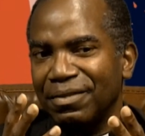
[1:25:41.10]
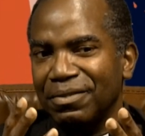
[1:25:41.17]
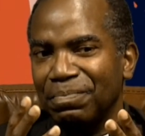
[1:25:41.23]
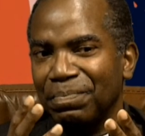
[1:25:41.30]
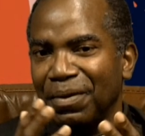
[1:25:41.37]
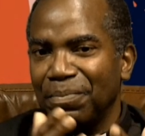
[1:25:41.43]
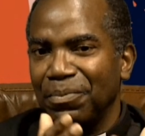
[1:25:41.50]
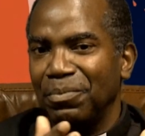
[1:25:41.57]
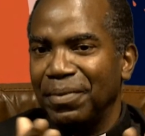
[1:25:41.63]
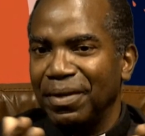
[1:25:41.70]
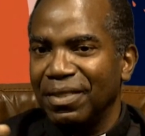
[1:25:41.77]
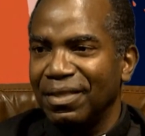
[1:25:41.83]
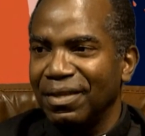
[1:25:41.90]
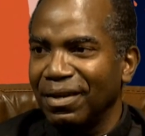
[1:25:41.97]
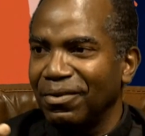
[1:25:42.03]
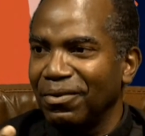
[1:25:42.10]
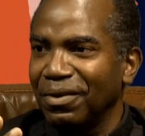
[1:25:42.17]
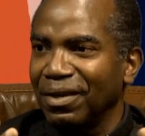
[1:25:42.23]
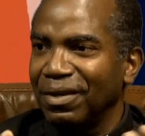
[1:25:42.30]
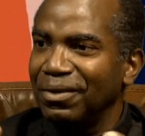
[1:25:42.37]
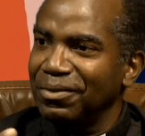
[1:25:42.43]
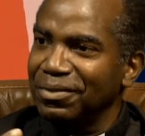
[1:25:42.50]
People may think, okay,
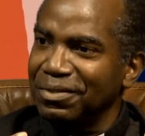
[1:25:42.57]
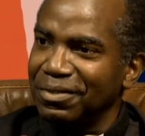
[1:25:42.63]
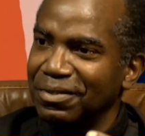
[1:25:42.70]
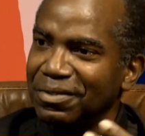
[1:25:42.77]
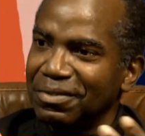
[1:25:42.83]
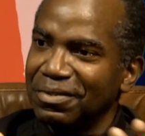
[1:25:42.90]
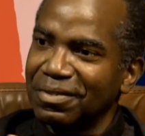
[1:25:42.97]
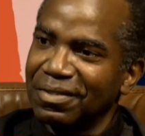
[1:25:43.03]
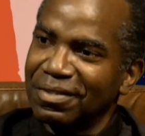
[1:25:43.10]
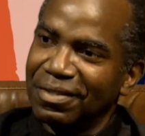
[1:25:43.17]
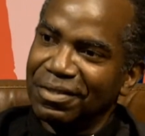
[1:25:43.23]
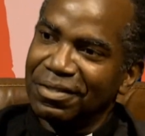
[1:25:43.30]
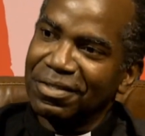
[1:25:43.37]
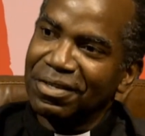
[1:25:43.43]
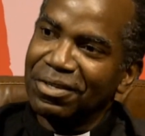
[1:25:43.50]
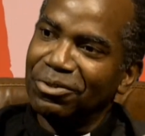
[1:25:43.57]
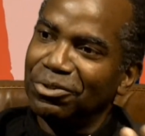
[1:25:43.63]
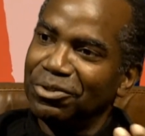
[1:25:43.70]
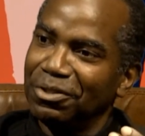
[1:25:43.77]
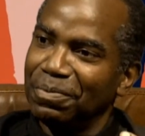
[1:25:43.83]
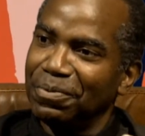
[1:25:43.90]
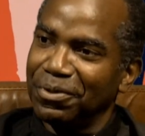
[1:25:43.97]
here's this
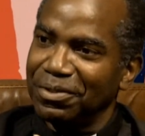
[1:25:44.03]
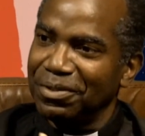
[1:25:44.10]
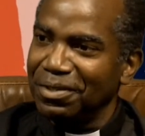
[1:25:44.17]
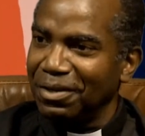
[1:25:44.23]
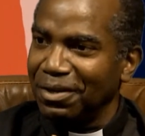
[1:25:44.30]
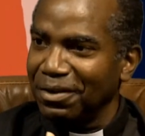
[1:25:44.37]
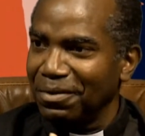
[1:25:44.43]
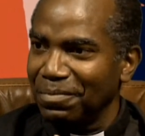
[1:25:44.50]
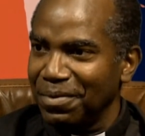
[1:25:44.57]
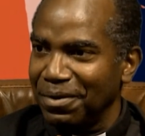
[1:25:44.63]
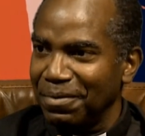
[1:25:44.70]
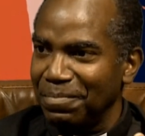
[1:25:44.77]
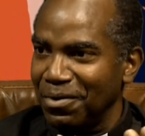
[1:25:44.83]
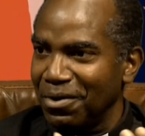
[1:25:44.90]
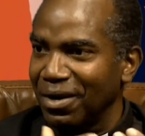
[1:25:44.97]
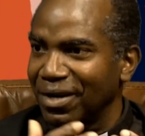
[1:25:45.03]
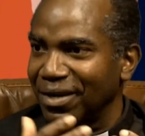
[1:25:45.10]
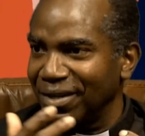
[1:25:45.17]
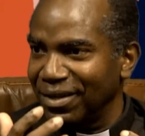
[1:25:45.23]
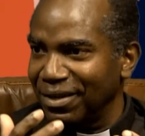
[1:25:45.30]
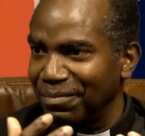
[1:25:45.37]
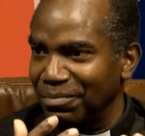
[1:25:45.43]
clergy person talking about
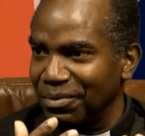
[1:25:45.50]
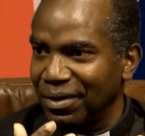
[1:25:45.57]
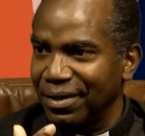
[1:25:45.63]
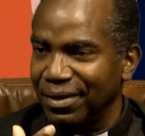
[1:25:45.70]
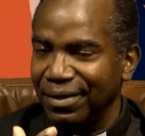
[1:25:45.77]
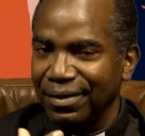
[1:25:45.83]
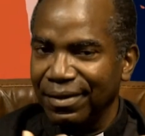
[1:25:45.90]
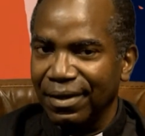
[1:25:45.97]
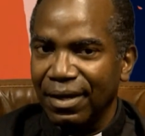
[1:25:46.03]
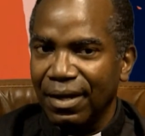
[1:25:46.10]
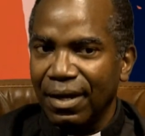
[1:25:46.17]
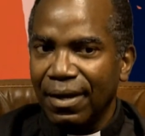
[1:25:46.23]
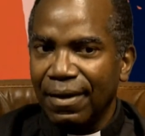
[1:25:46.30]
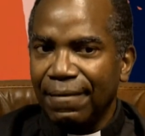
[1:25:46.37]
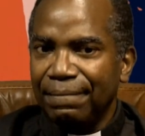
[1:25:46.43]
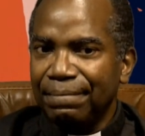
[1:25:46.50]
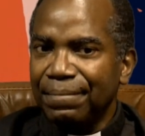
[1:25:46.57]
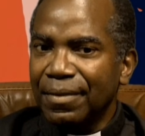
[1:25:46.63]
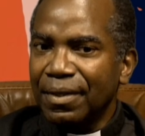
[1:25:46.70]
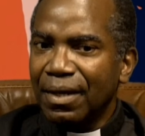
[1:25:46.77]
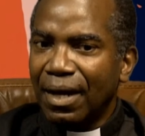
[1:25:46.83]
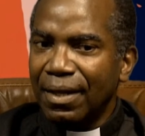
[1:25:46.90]
marketing and branding.
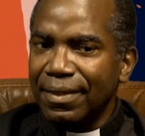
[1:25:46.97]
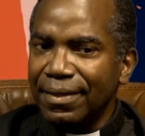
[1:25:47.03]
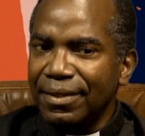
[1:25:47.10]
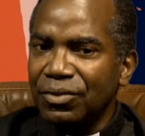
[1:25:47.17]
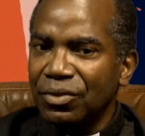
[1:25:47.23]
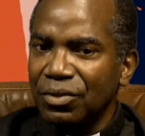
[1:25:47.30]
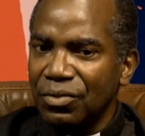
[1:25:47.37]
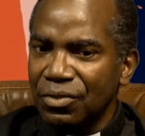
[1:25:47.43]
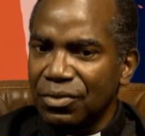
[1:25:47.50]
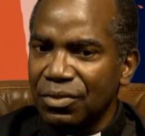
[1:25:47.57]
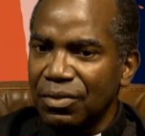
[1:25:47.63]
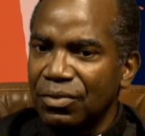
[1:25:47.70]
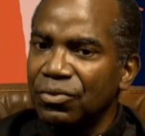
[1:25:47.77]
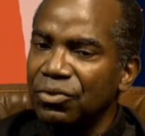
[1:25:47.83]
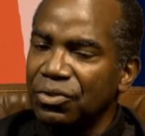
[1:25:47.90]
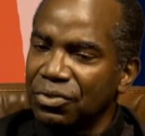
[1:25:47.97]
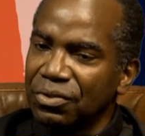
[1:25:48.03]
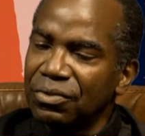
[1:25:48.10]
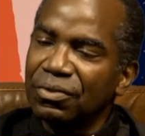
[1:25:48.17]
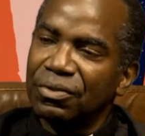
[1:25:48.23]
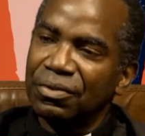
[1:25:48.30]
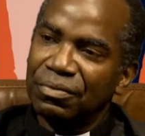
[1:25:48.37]
I think Jesus
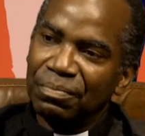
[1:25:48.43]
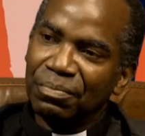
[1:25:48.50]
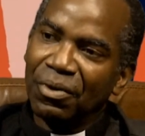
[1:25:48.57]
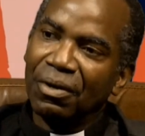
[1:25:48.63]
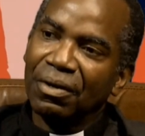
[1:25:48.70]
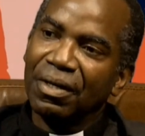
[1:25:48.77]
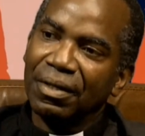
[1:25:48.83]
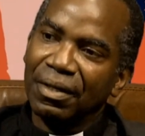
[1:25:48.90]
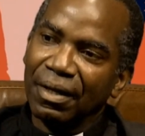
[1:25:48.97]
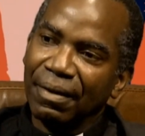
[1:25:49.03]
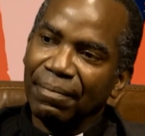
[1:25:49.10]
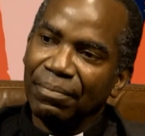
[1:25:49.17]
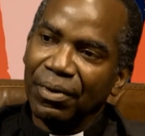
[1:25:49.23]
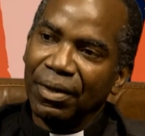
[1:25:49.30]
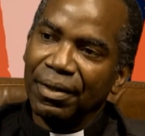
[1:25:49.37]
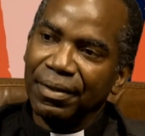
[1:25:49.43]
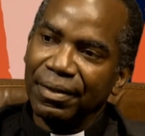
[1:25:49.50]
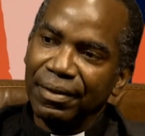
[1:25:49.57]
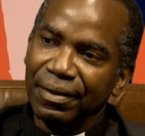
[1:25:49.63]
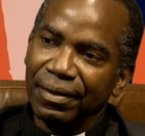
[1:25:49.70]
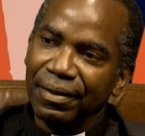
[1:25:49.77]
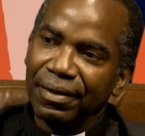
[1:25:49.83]
understood marketing and branding.